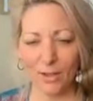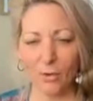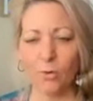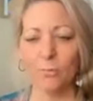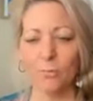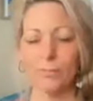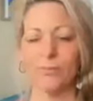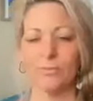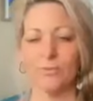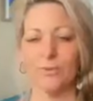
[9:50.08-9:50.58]

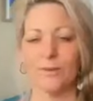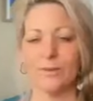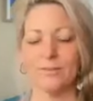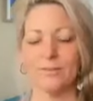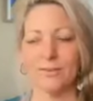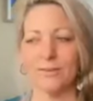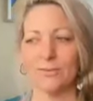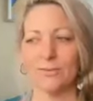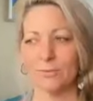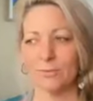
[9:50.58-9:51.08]
hope this
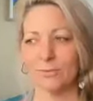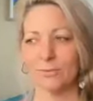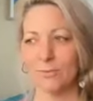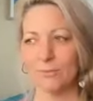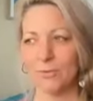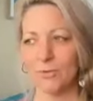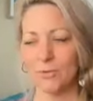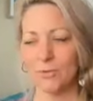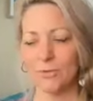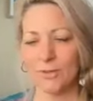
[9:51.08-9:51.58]
resonates with
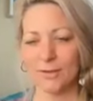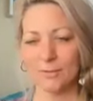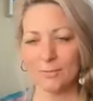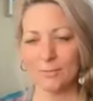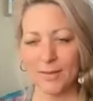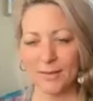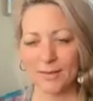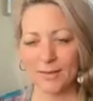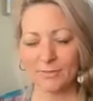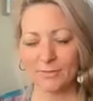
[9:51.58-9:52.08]
some of you. And
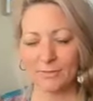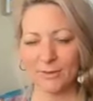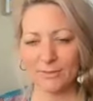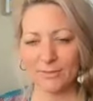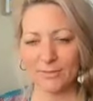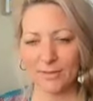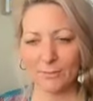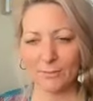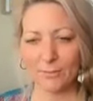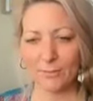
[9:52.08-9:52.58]
it may not
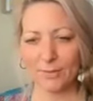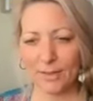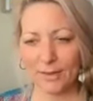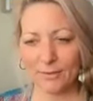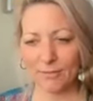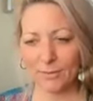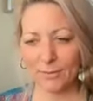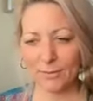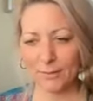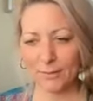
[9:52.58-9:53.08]
resonate with
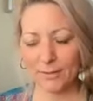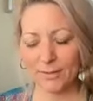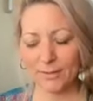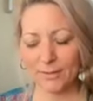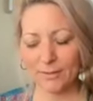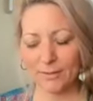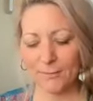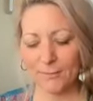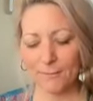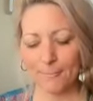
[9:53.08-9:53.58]
everybody,
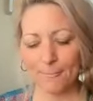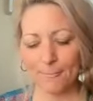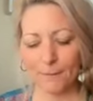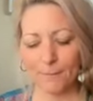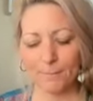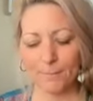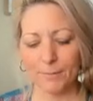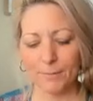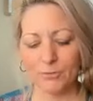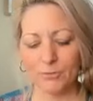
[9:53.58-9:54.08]

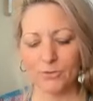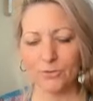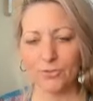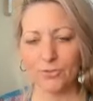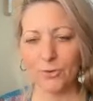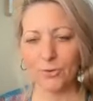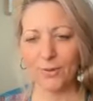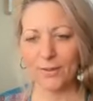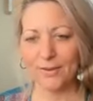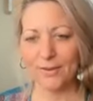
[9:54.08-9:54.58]
but
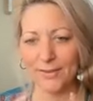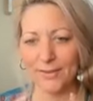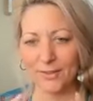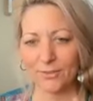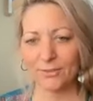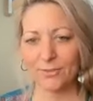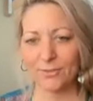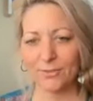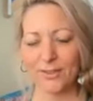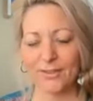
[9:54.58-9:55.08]
just know on the
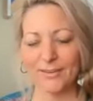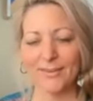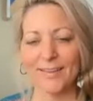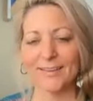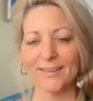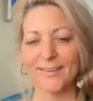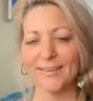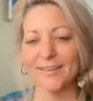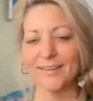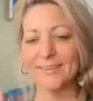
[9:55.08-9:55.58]
other side
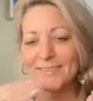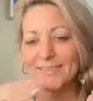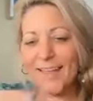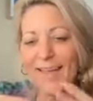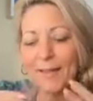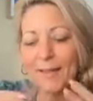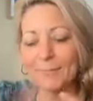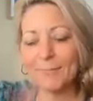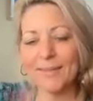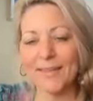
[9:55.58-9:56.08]
that it's
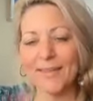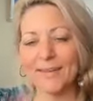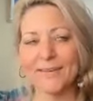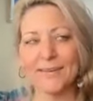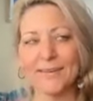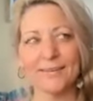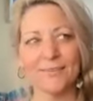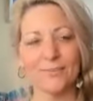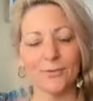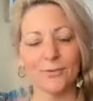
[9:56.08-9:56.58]
a happy
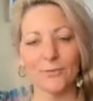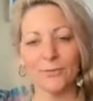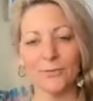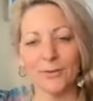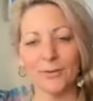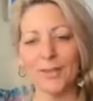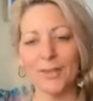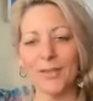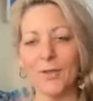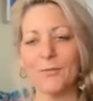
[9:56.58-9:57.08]
ending. So it's
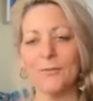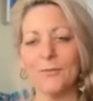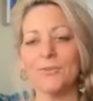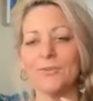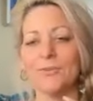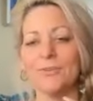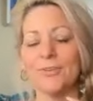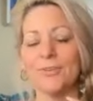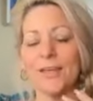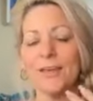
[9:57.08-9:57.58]
like we
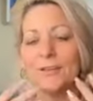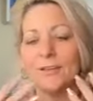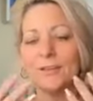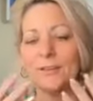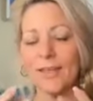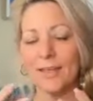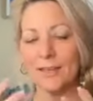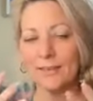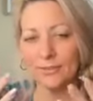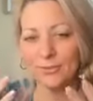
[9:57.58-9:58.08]
just got to
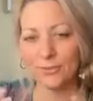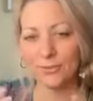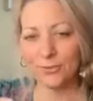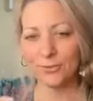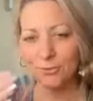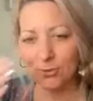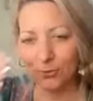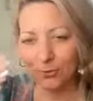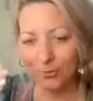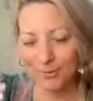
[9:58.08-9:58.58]
get
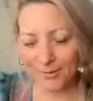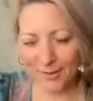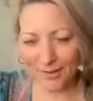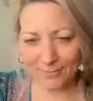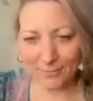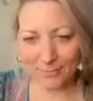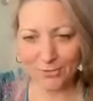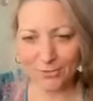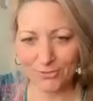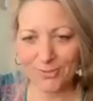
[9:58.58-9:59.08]
to
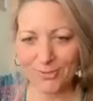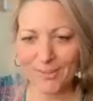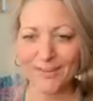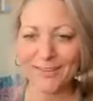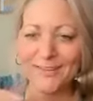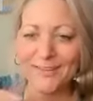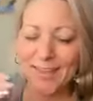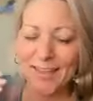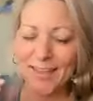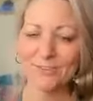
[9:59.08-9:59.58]

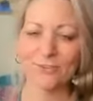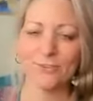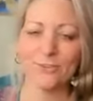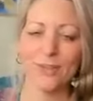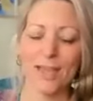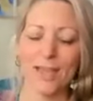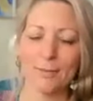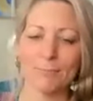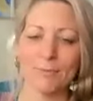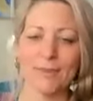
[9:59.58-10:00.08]

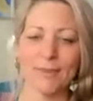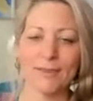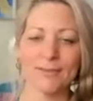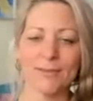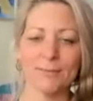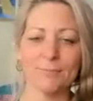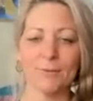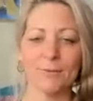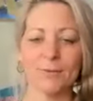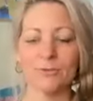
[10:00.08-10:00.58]
the happy
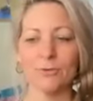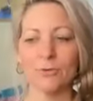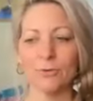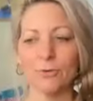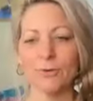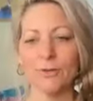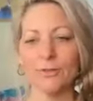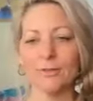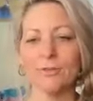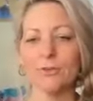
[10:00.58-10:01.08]
ending, but you
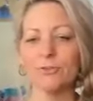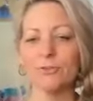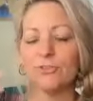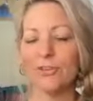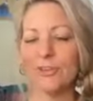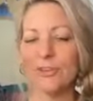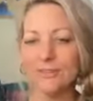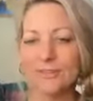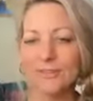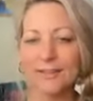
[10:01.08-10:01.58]
don't get to
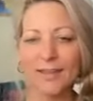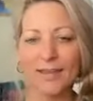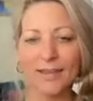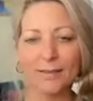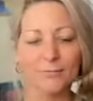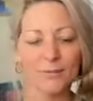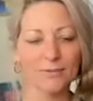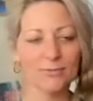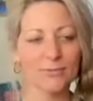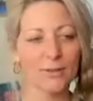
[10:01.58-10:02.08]
cheat the
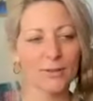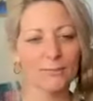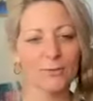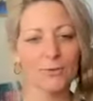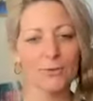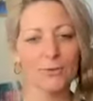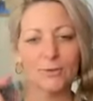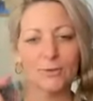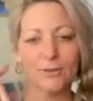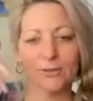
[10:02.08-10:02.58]
game this time.
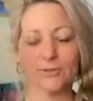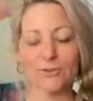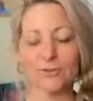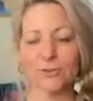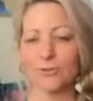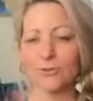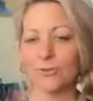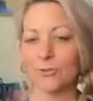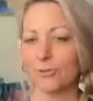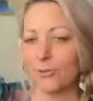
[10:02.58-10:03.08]
You don't get to
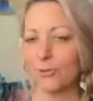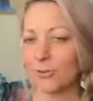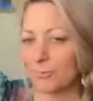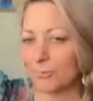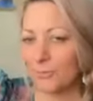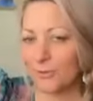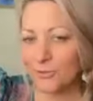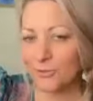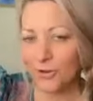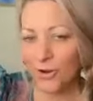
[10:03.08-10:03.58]
use your
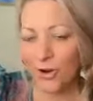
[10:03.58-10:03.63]
charisma and